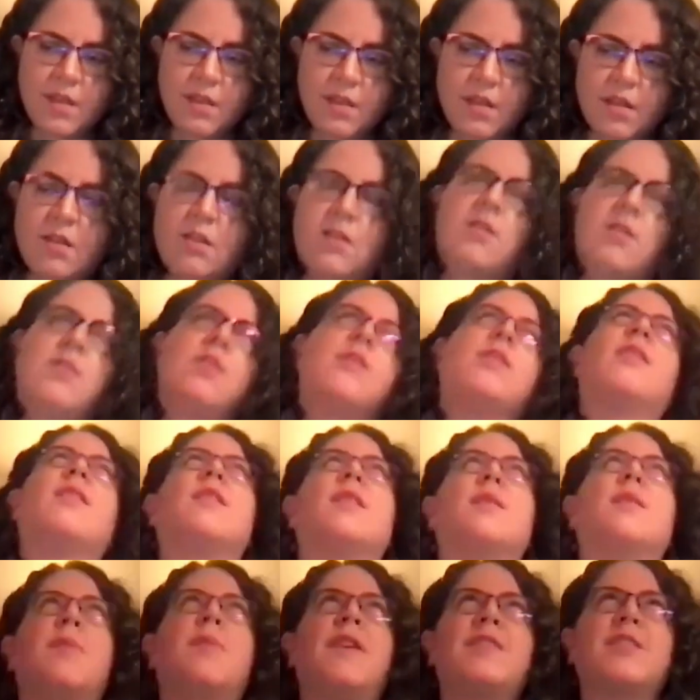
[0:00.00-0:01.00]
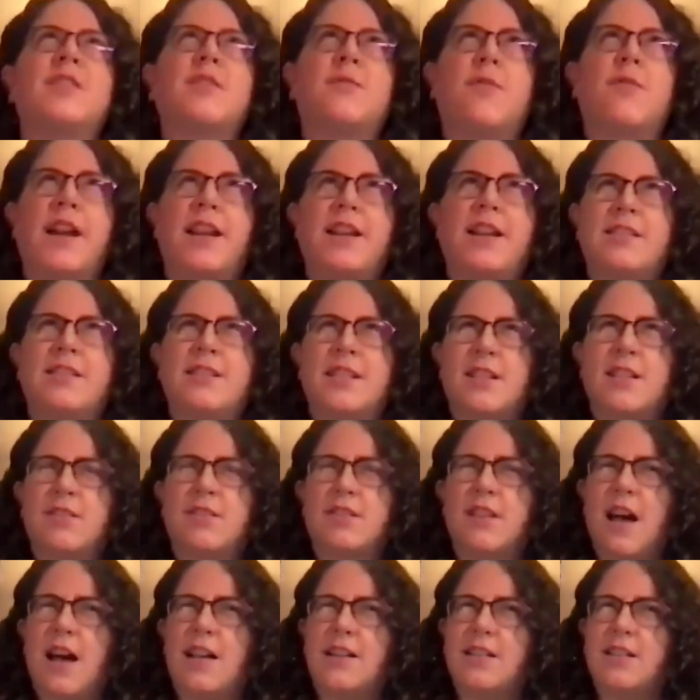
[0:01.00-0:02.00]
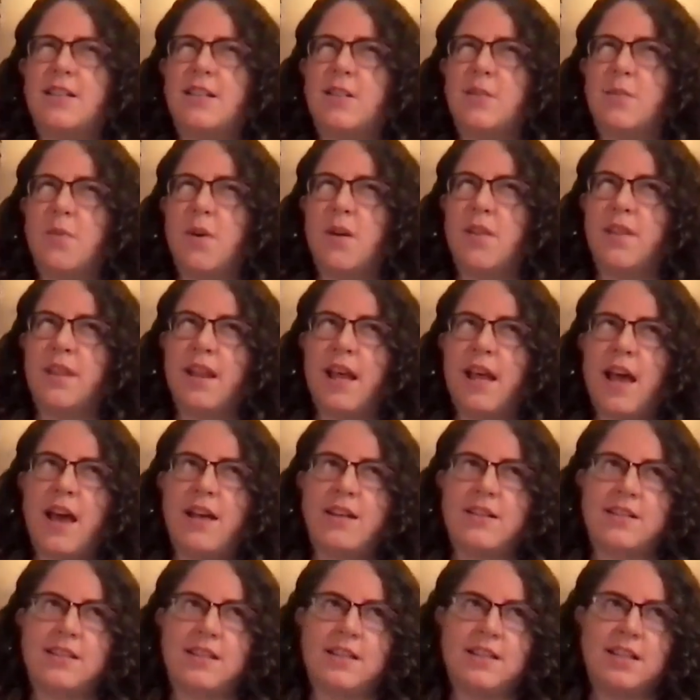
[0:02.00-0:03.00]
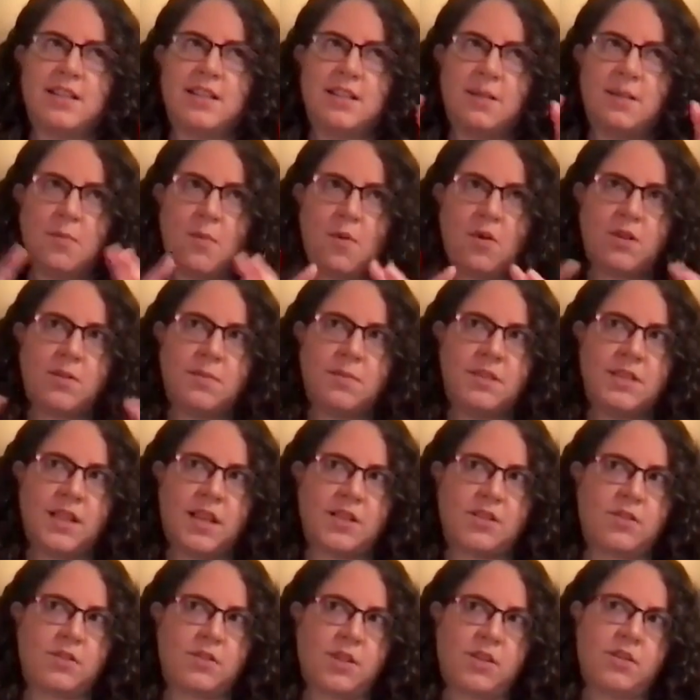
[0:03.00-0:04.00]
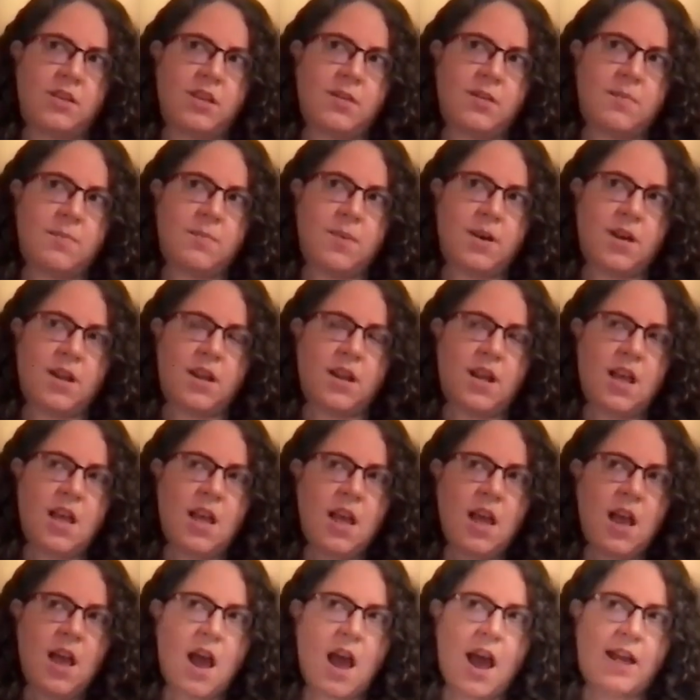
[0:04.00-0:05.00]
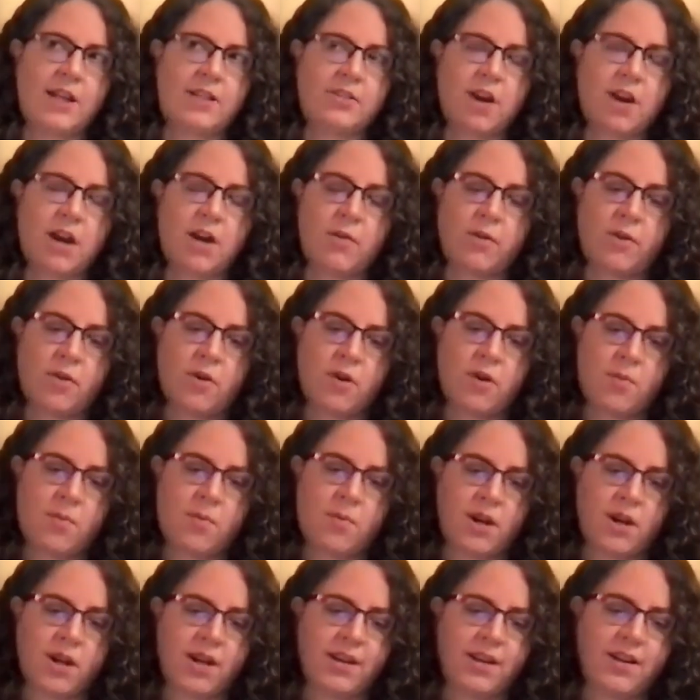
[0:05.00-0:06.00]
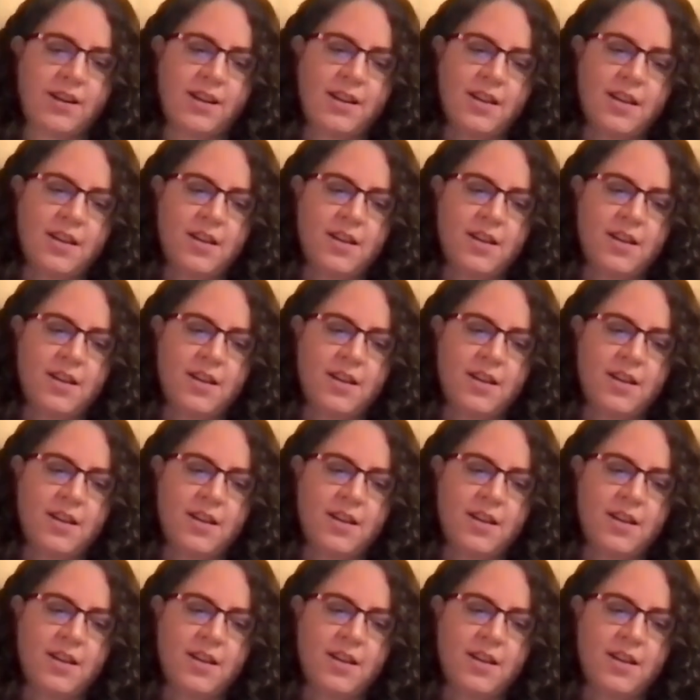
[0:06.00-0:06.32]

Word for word: the, the professional writing skills class is the one that has this as a more substantial unit, but I try to incorporate,